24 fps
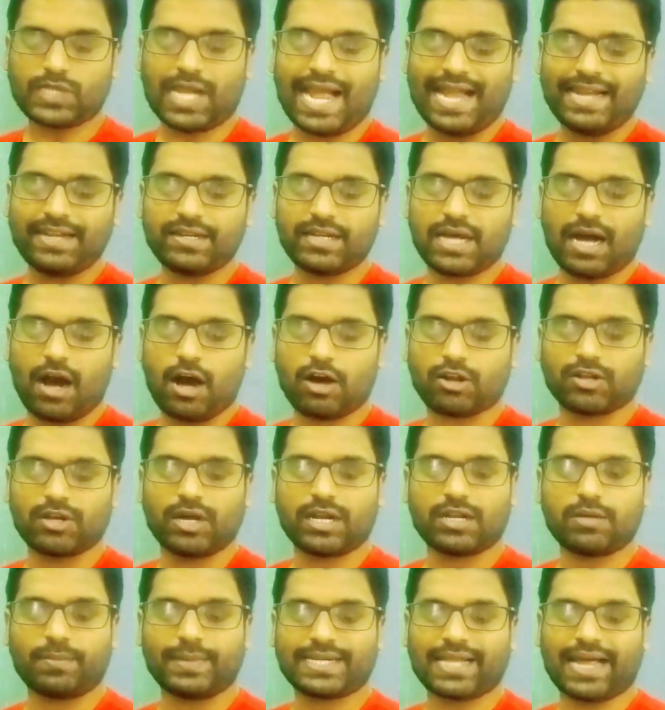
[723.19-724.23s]
And
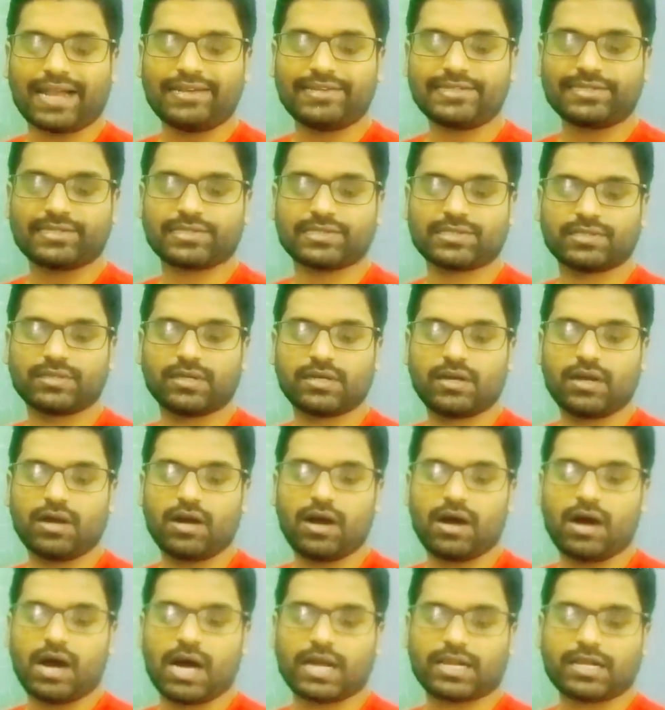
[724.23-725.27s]
organometallics
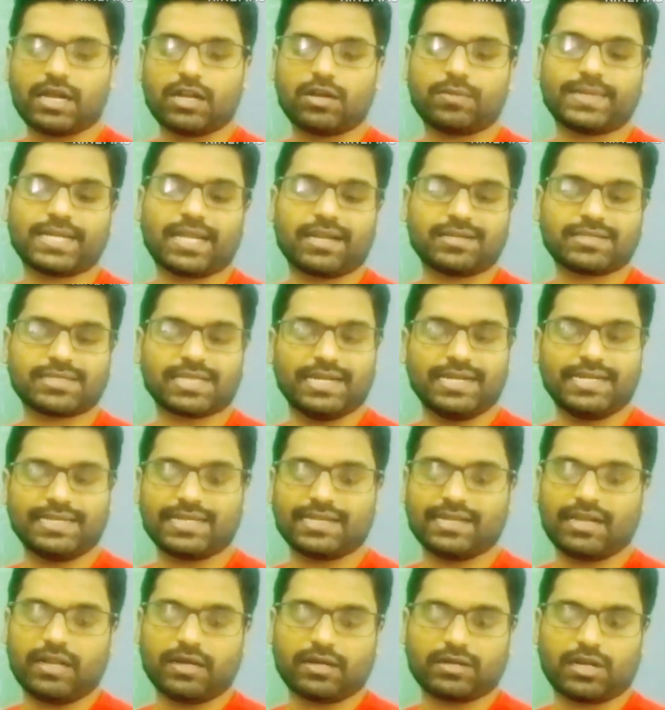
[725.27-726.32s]

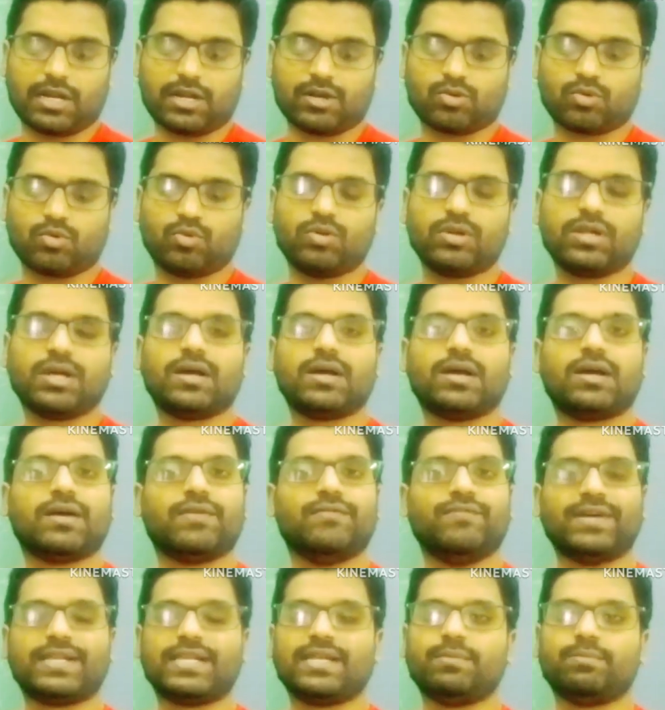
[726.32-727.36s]
18 electron rule,
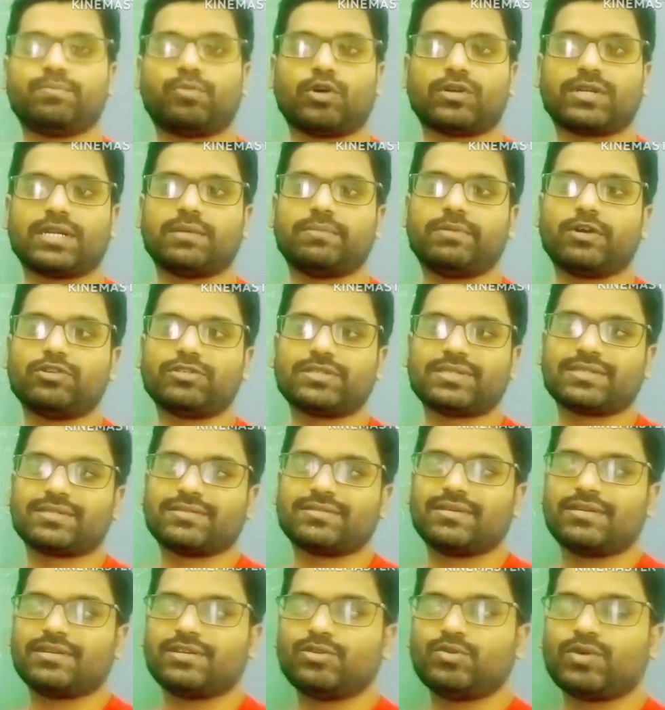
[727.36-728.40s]
very important,
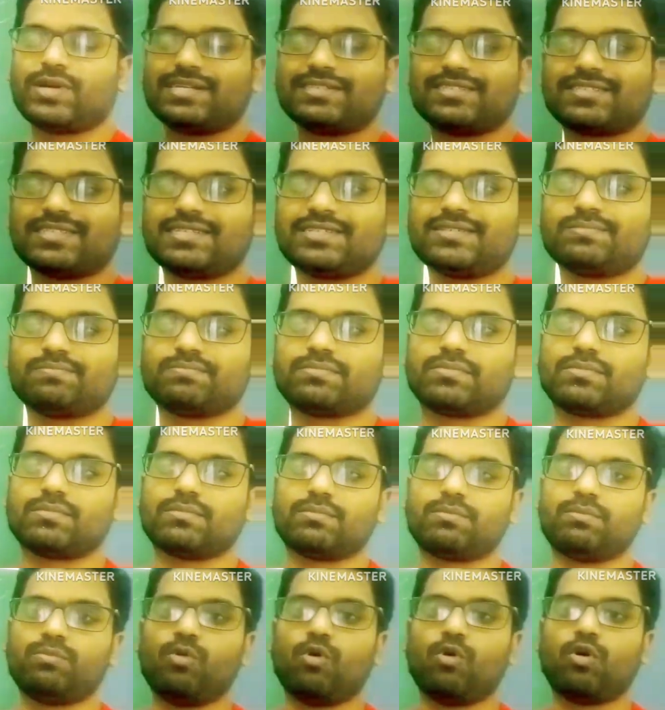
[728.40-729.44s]
because you can see
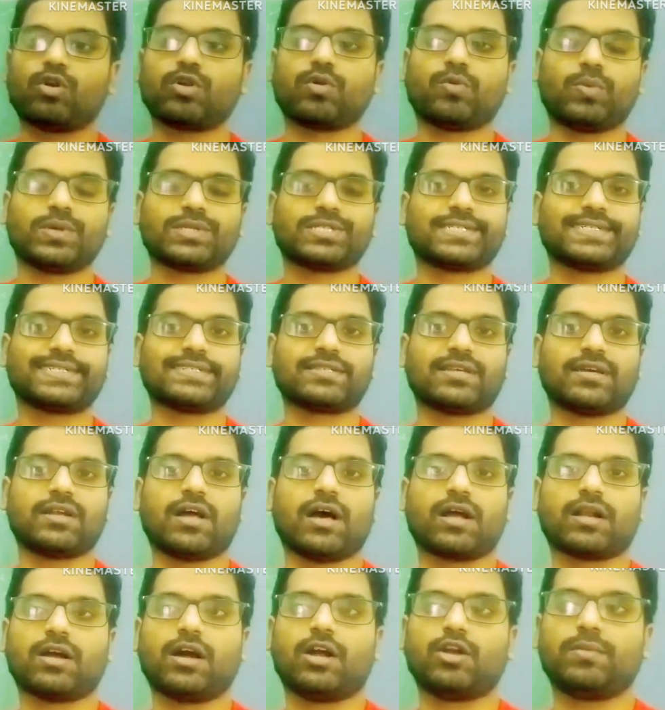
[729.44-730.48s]
more questions on
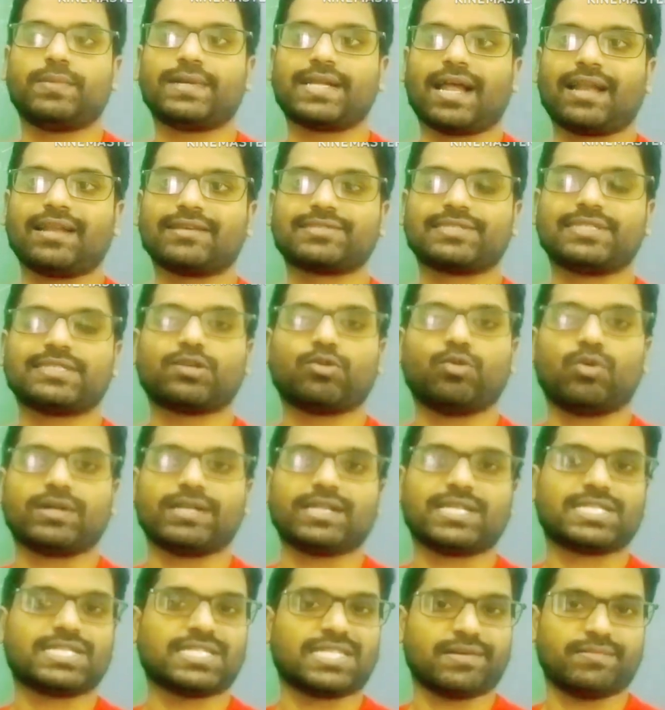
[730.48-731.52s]
organometallics and
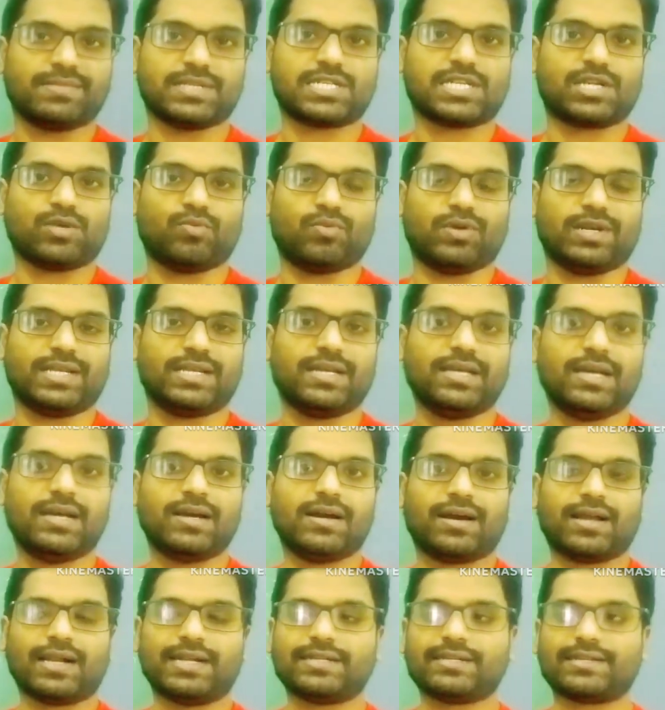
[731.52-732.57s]
coordination chemistry only,
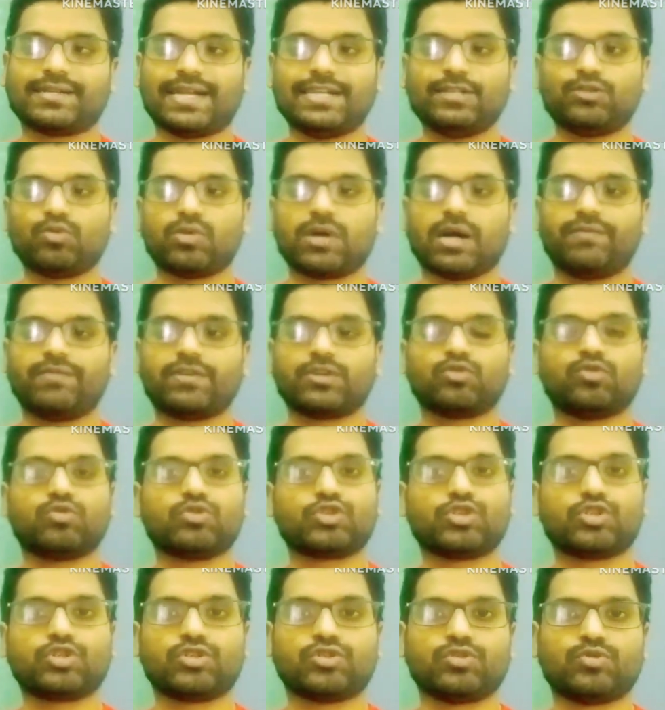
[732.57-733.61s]
right? Try to cover
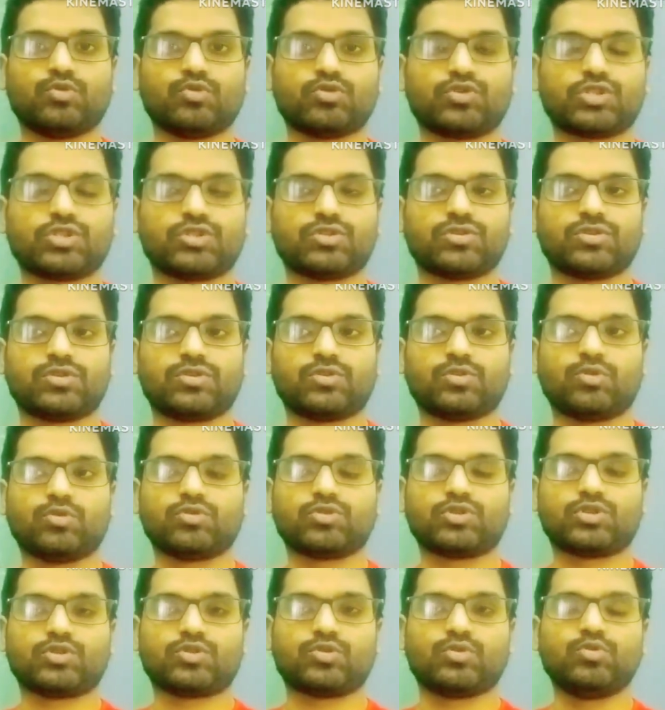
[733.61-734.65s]
those
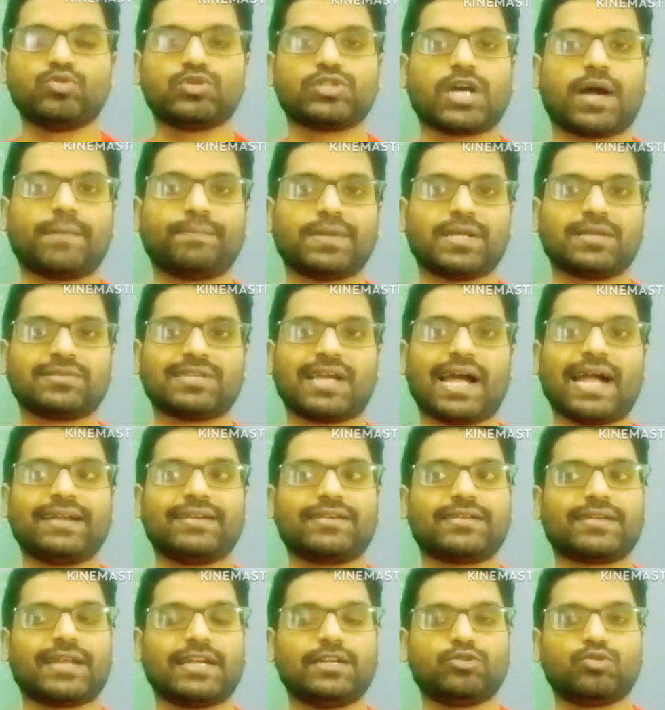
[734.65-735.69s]
two chapters
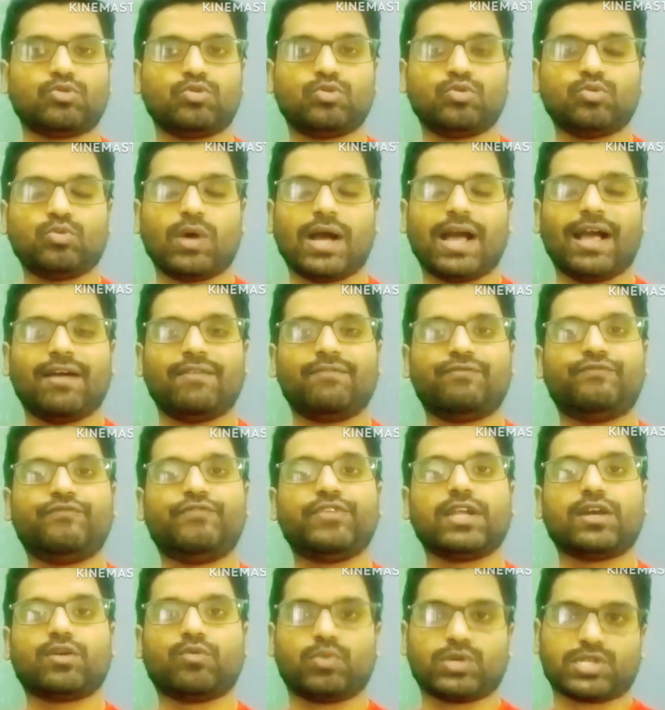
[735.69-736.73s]
and try to do
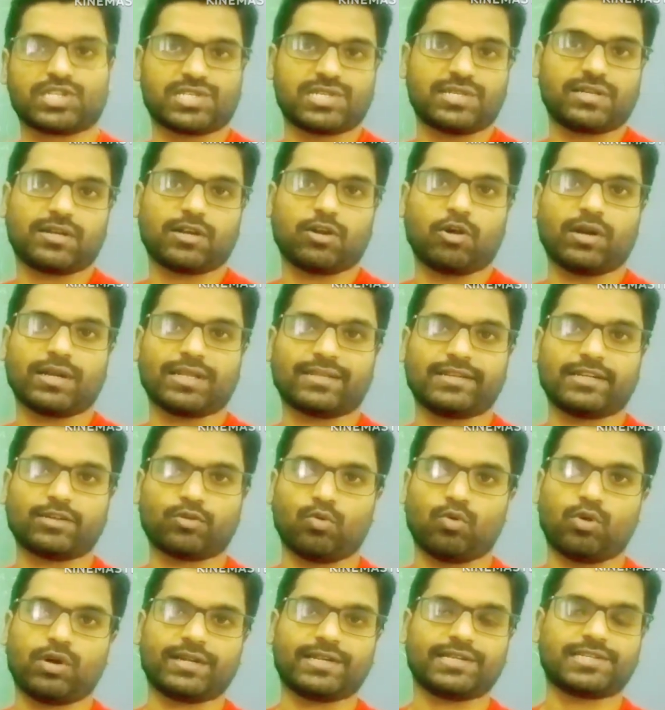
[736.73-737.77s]
every question regarding
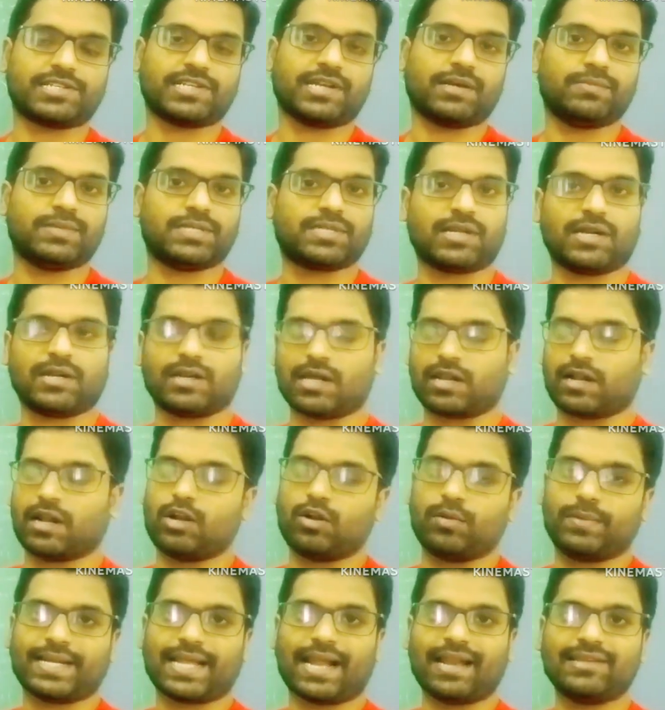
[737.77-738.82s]
that coordination chemistry and
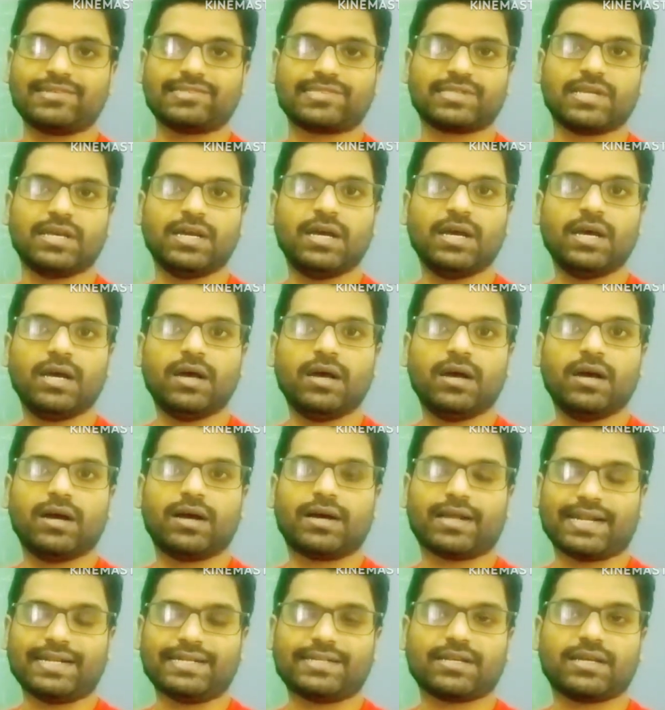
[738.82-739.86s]
organometallics,
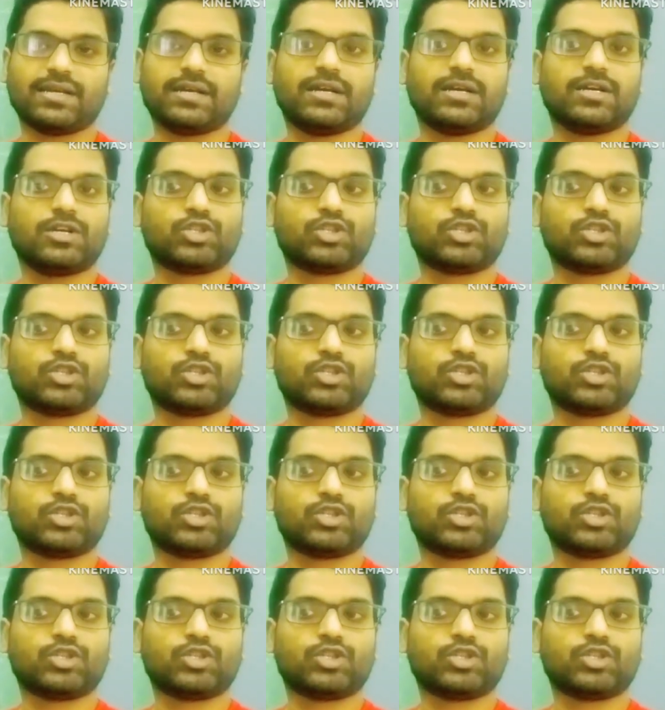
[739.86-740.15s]
right?